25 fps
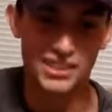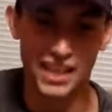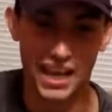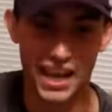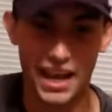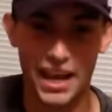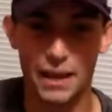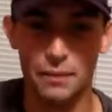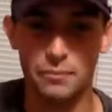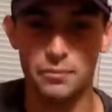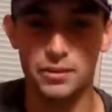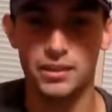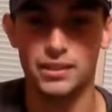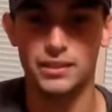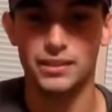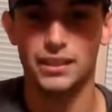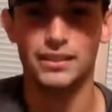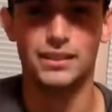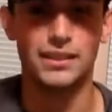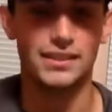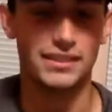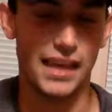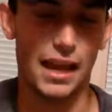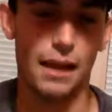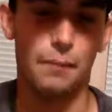game that
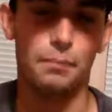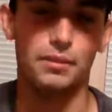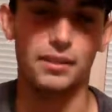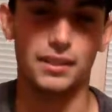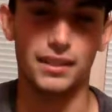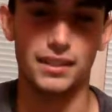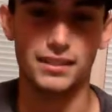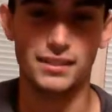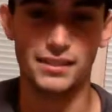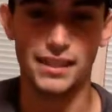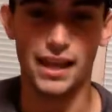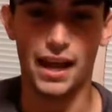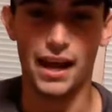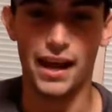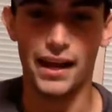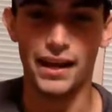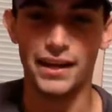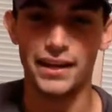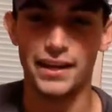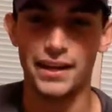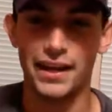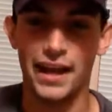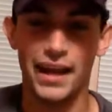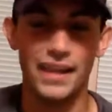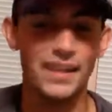this happened to this
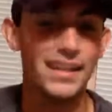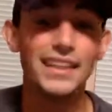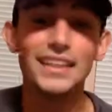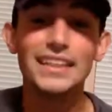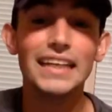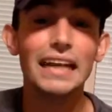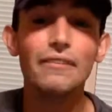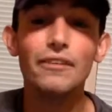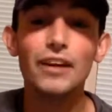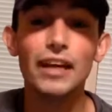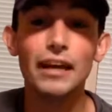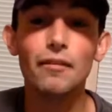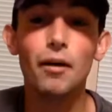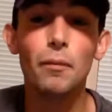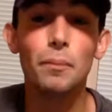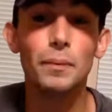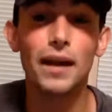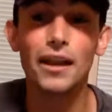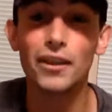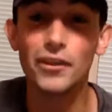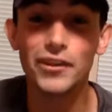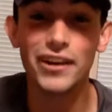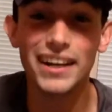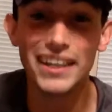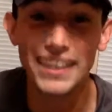guy, and then he never gave up
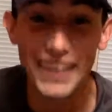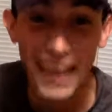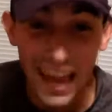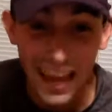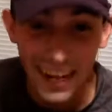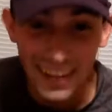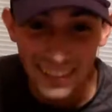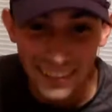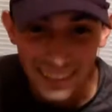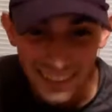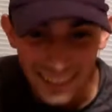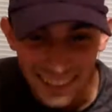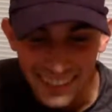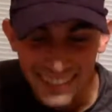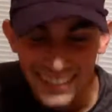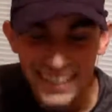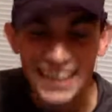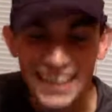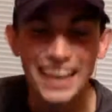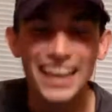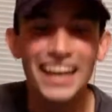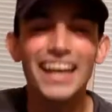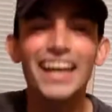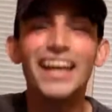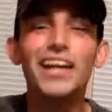another hit again.
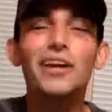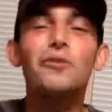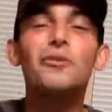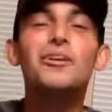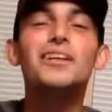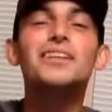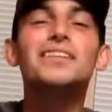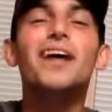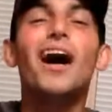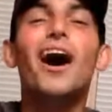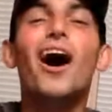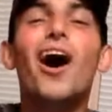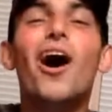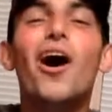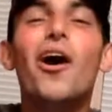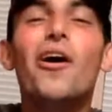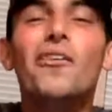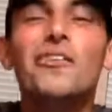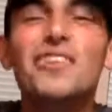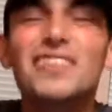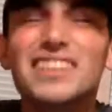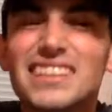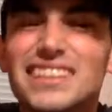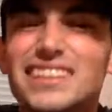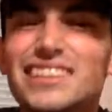It
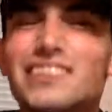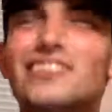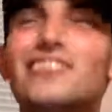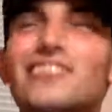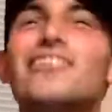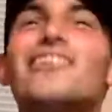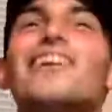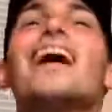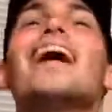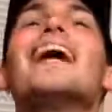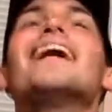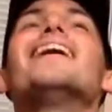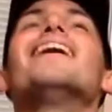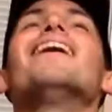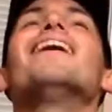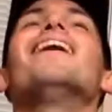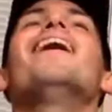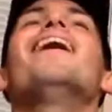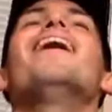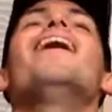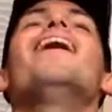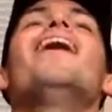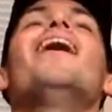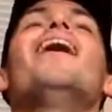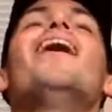was great.
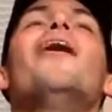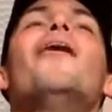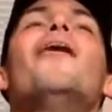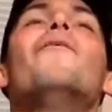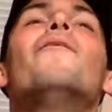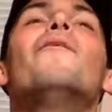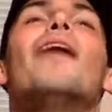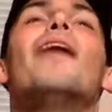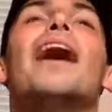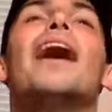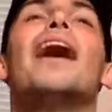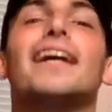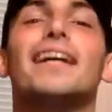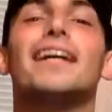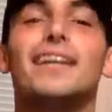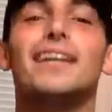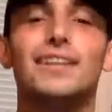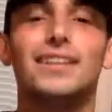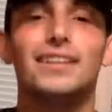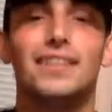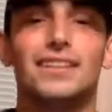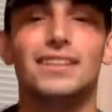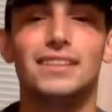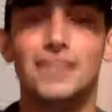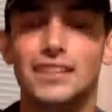Oh my
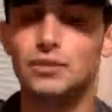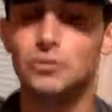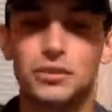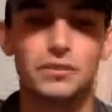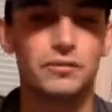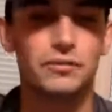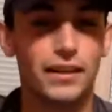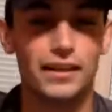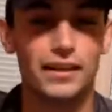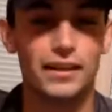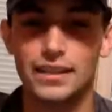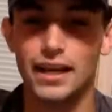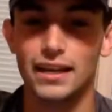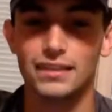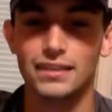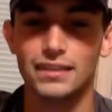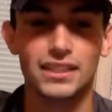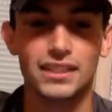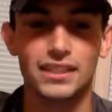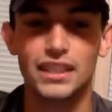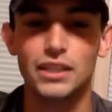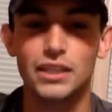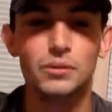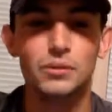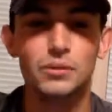goodness, he was
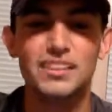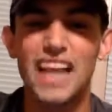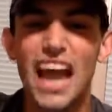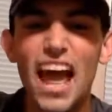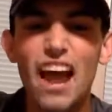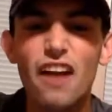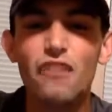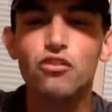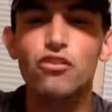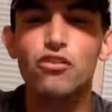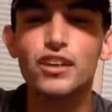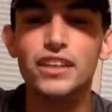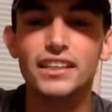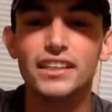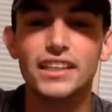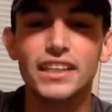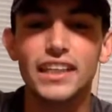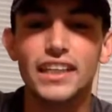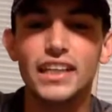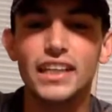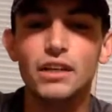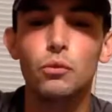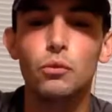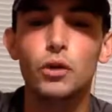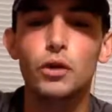fantastic. He was
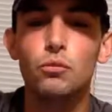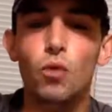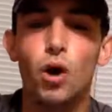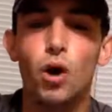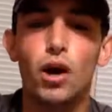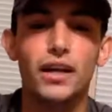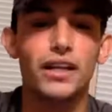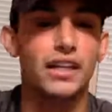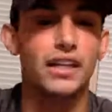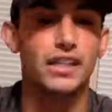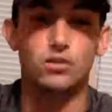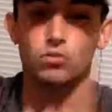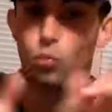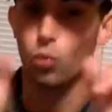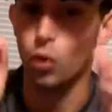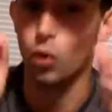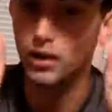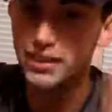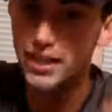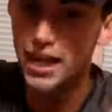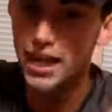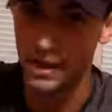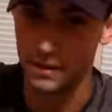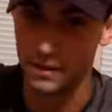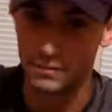everything we wanted. It's
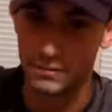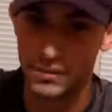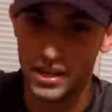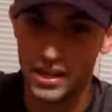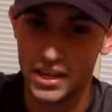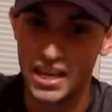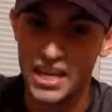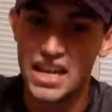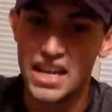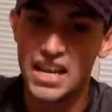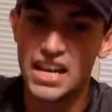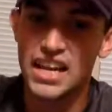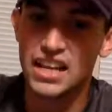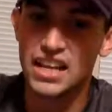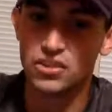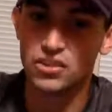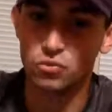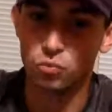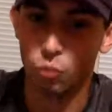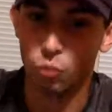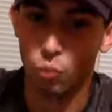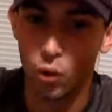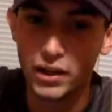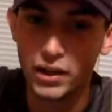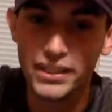one
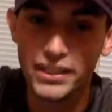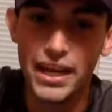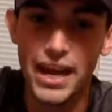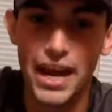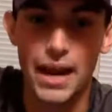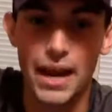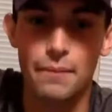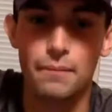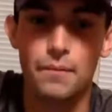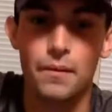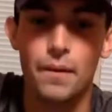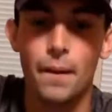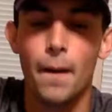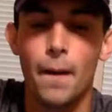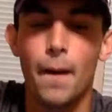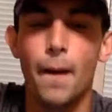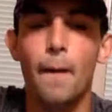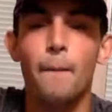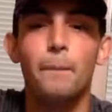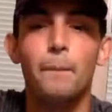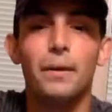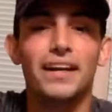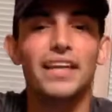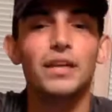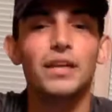game.
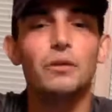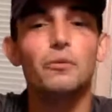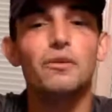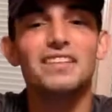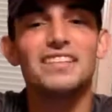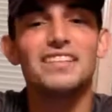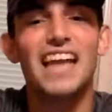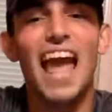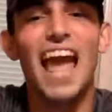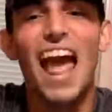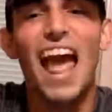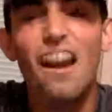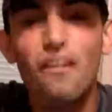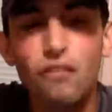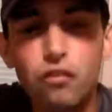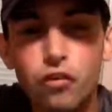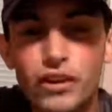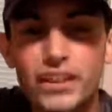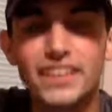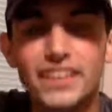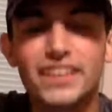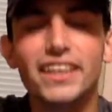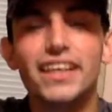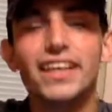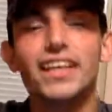But he was
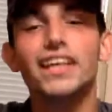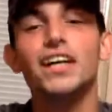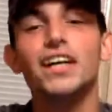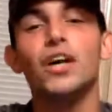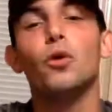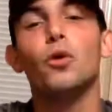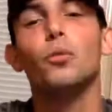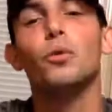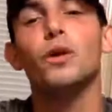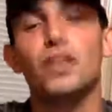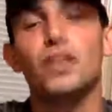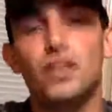everything we